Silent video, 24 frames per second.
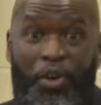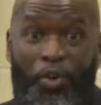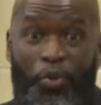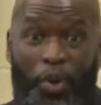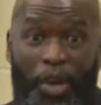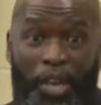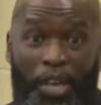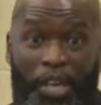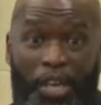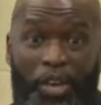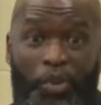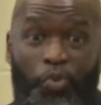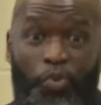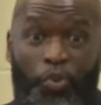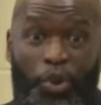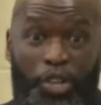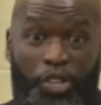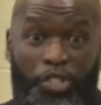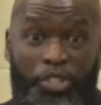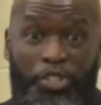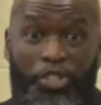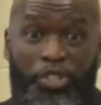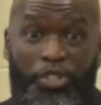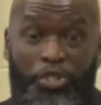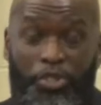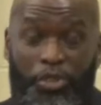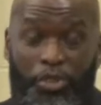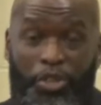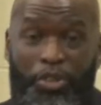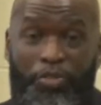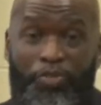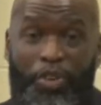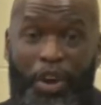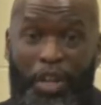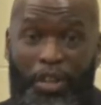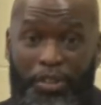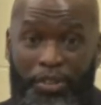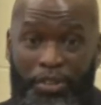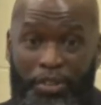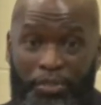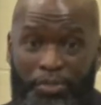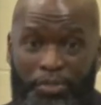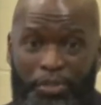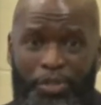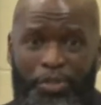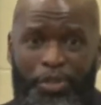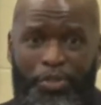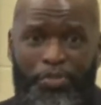way in which you can
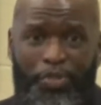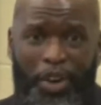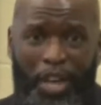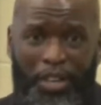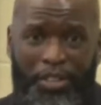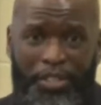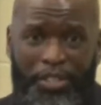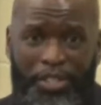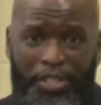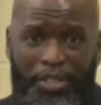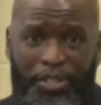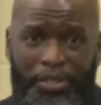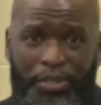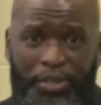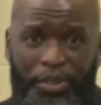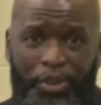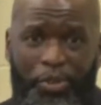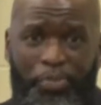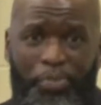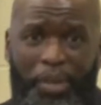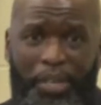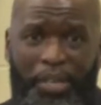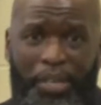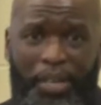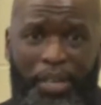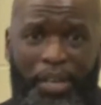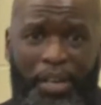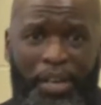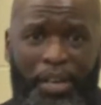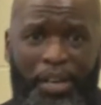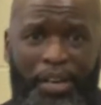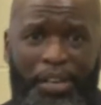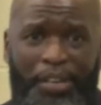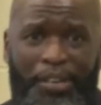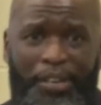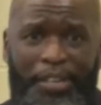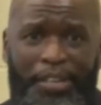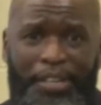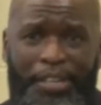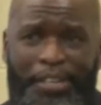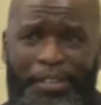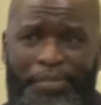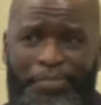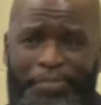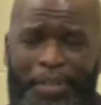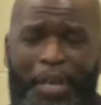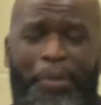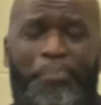volunteer or make
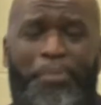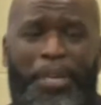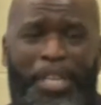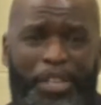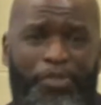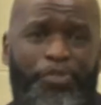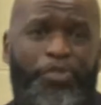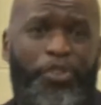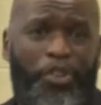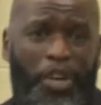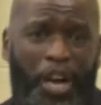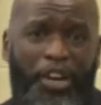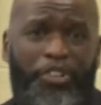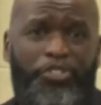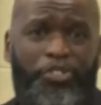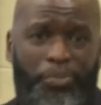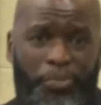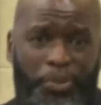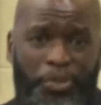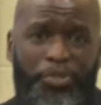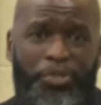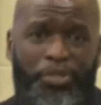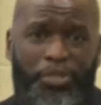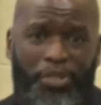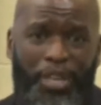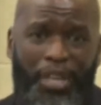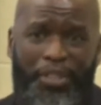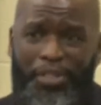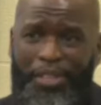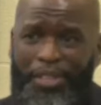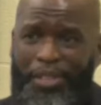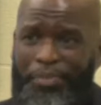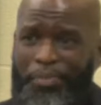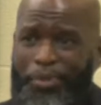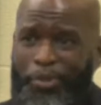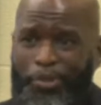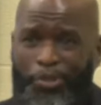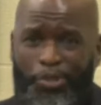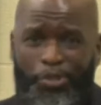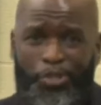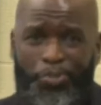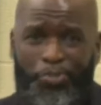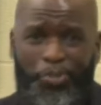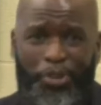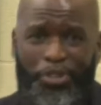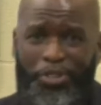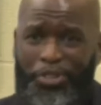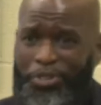a meaningful contribution. I think the more you
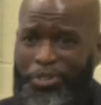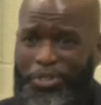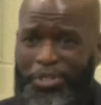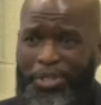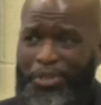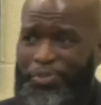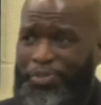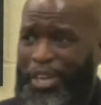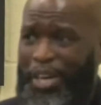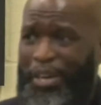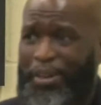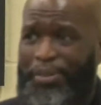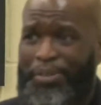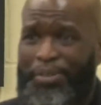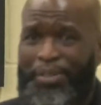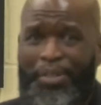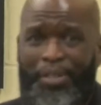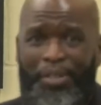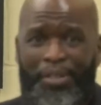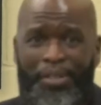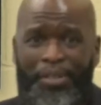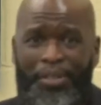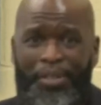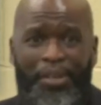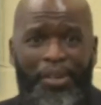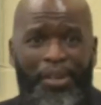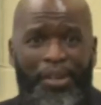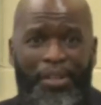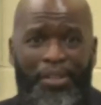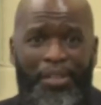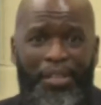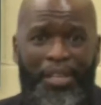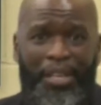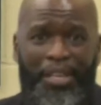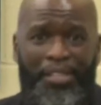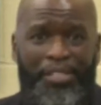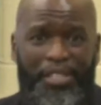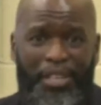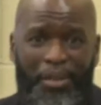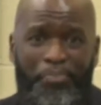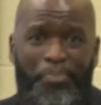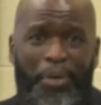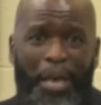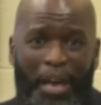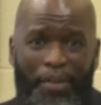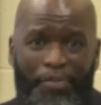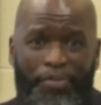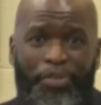spread yourself out, the less
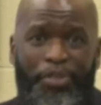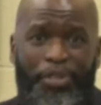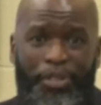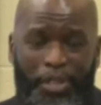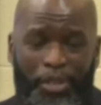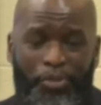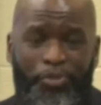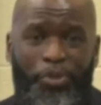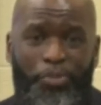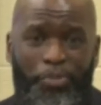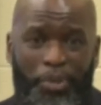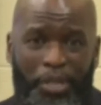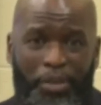impactful it will